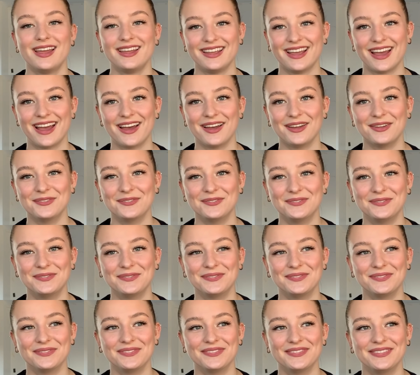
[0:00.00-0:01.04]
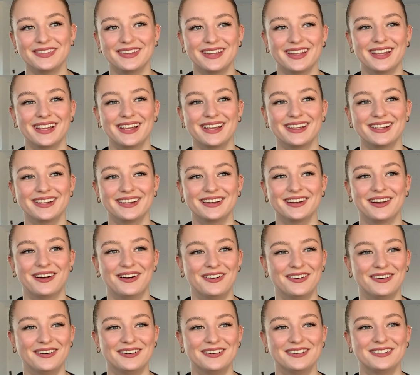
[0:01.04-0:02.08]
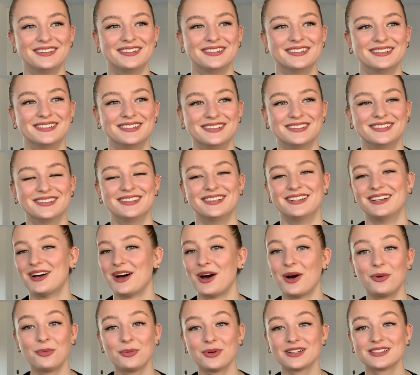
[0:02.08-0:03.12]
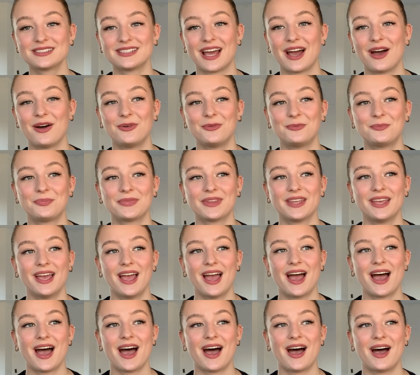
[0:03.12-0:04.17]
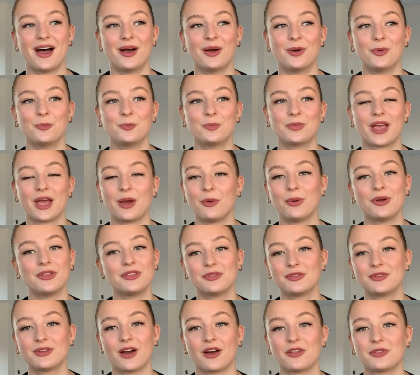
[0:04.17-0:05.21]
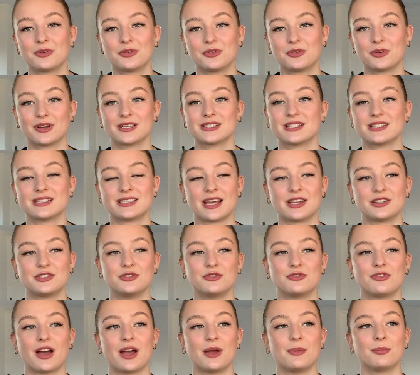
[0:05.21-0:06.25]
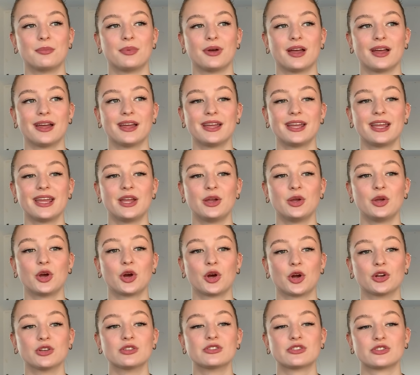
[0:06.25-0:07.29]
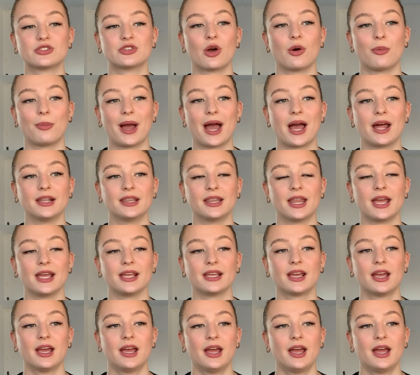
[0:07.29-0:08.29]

Yeah, and it all worked out. I got through the rest of the tattoo fine, but it hurt so bad. Like,